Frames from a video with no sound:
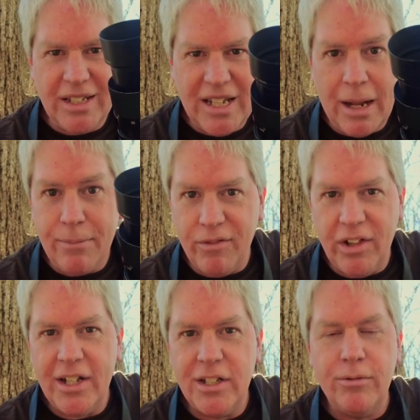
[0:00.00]
type of
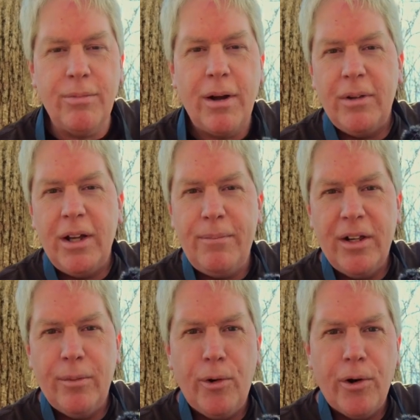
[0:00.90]
lens would probably
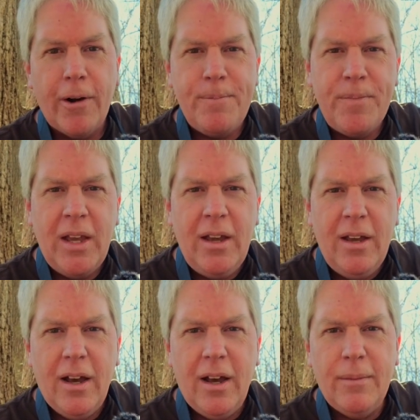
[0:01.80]
appeal more
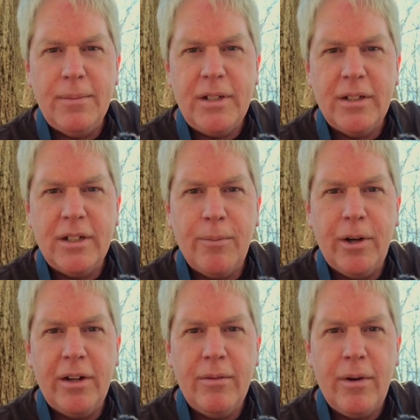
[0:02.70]
to
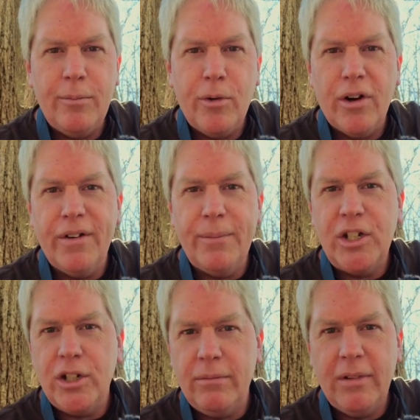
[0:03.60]
someone on more of a
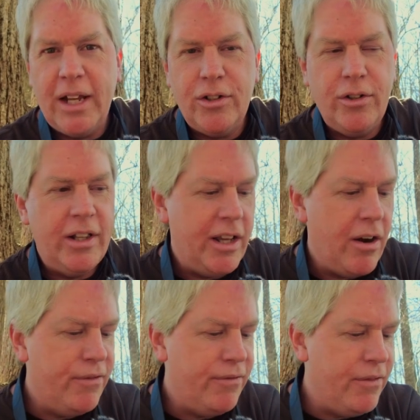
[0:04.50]
budget, like shooting the
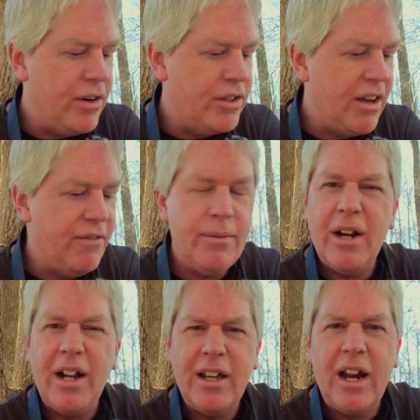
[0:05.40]
R7,
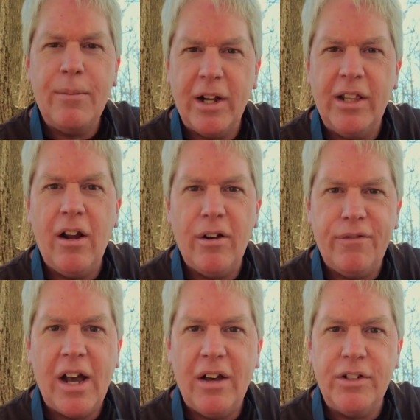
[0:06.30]
but I thought I'd bring the
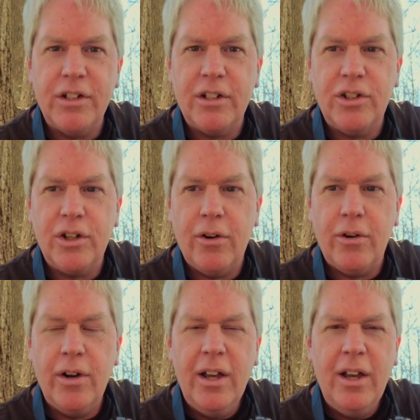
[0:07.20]
R5 just to show
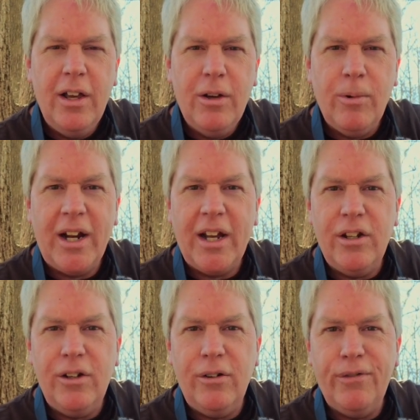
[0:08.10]
what it can
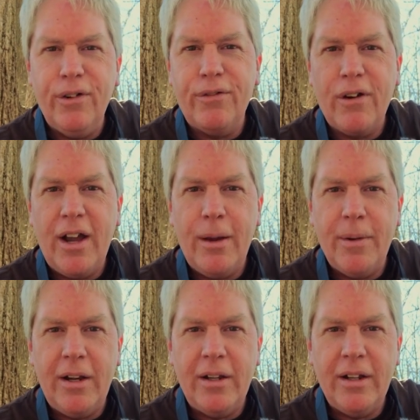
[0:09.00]
do full frame
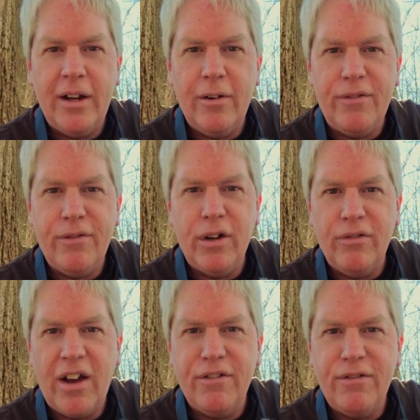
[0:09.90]
and at
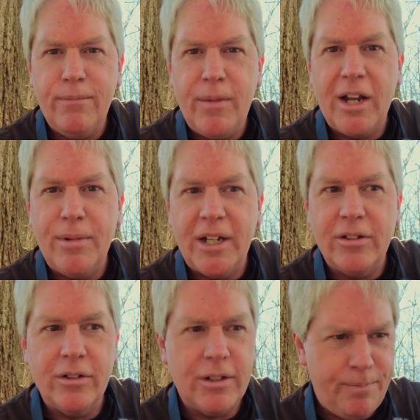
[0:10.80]
45
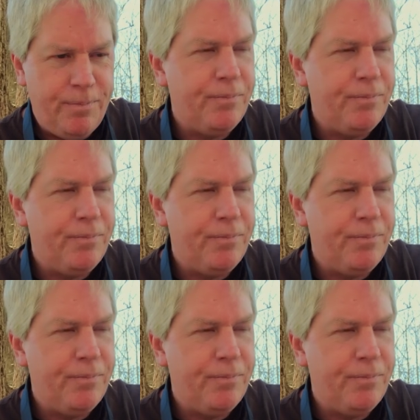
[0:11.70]
megapixels.